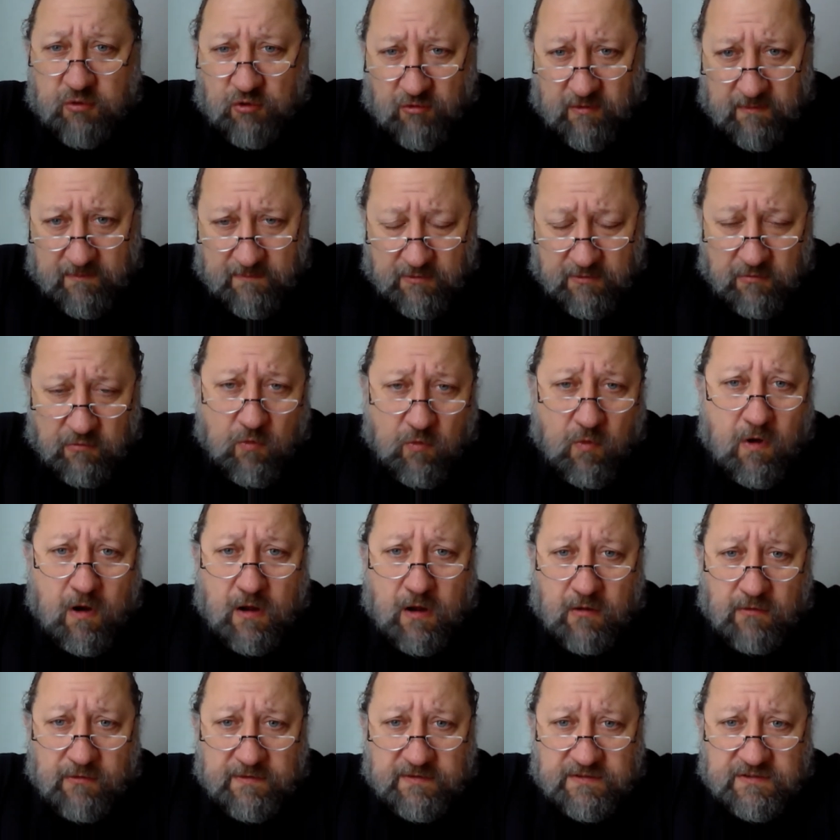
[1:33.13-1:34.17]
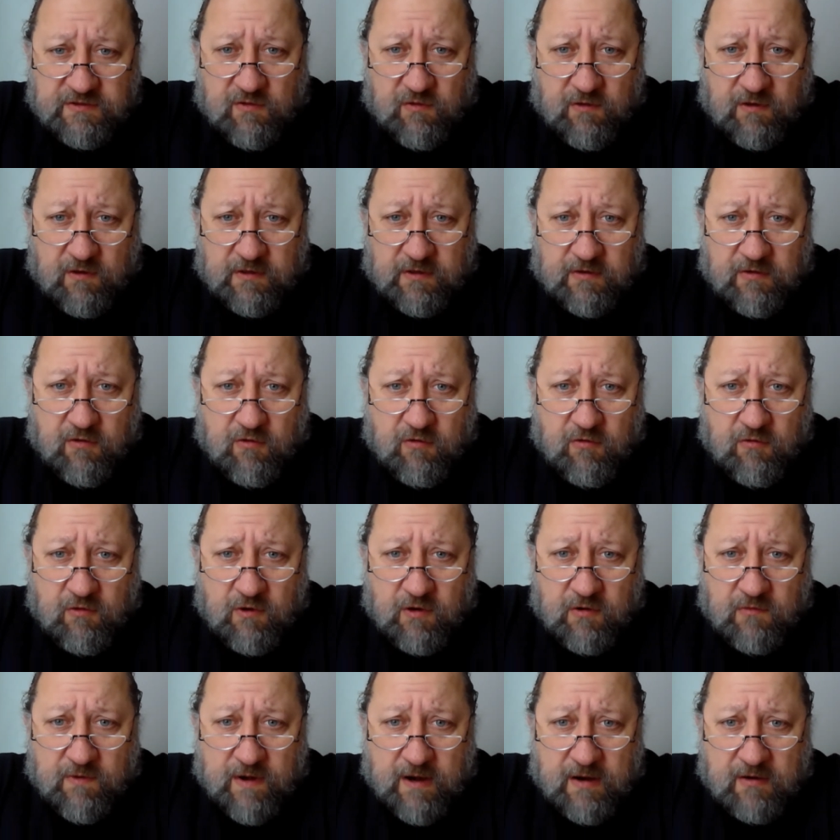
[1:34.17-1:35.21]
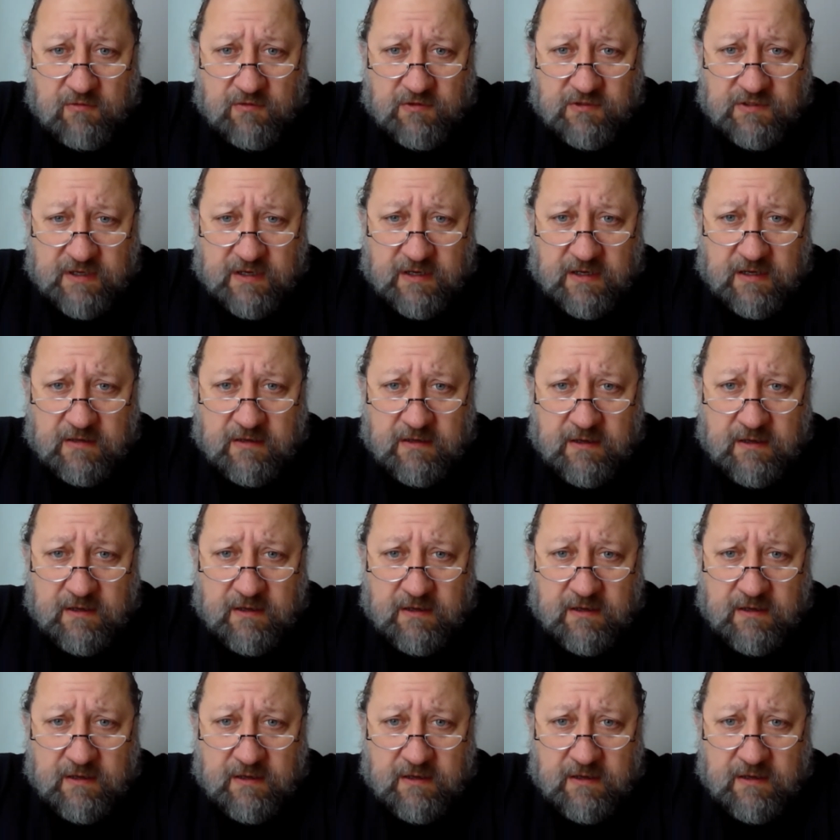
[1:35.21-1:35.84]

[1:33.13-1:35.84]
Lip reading: a perimeter wall that's going to go around